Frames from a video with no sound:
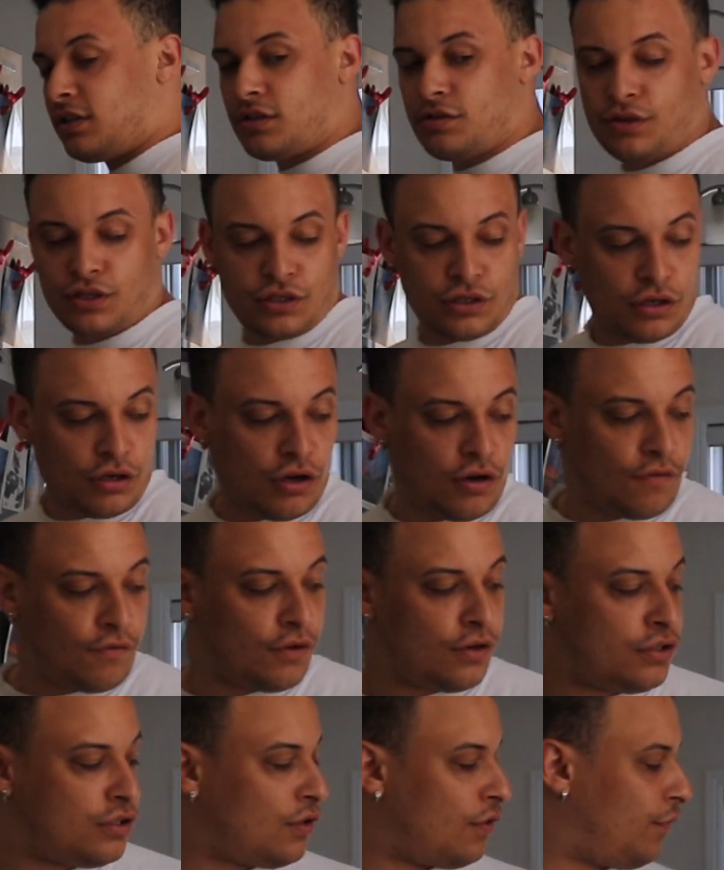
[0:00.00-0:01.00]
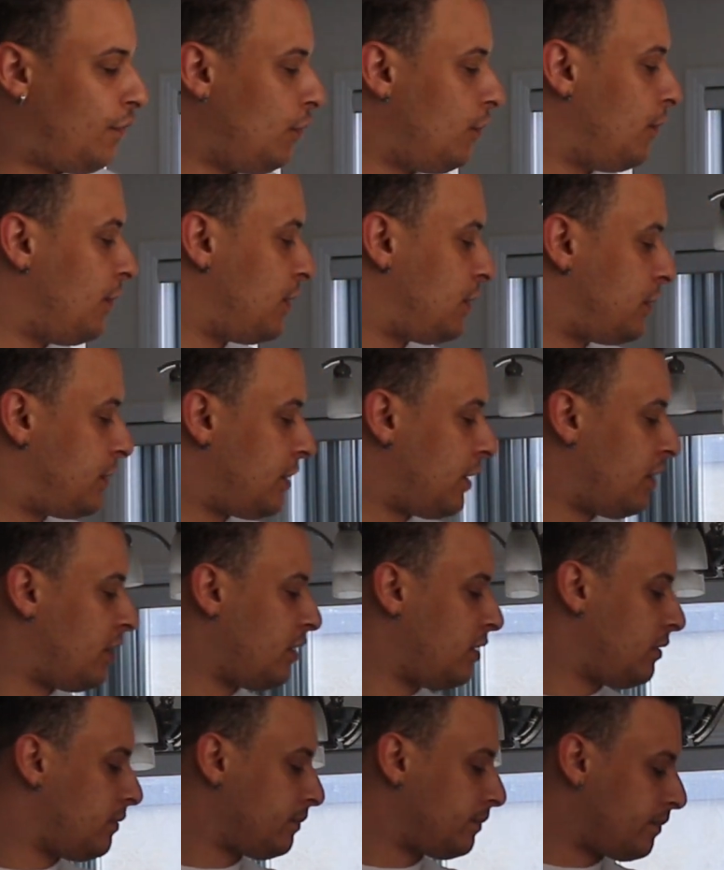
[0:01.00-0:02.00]
switching over to full
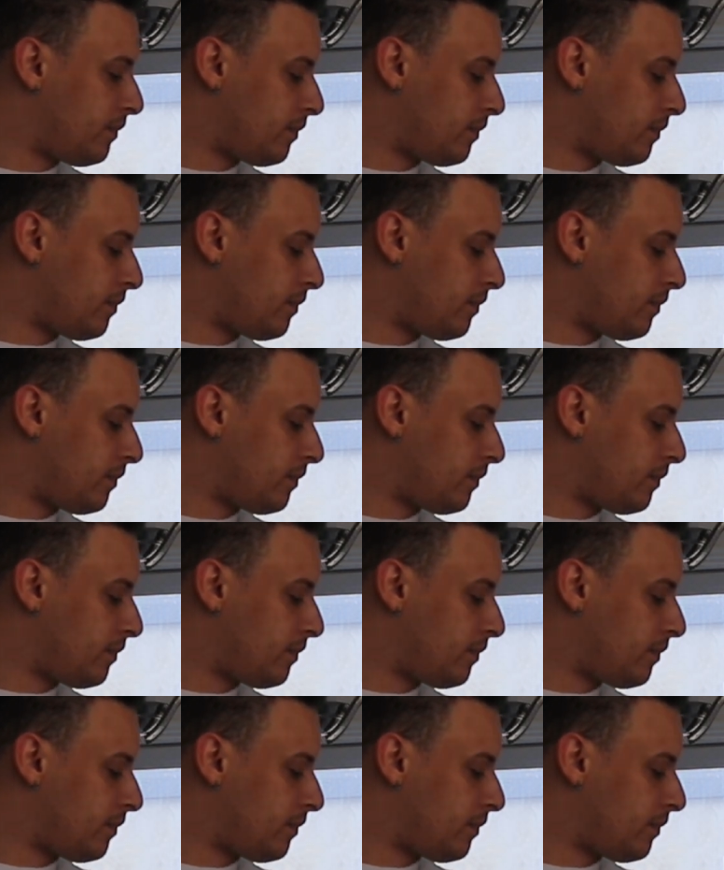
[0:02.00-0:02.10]
vegetarian,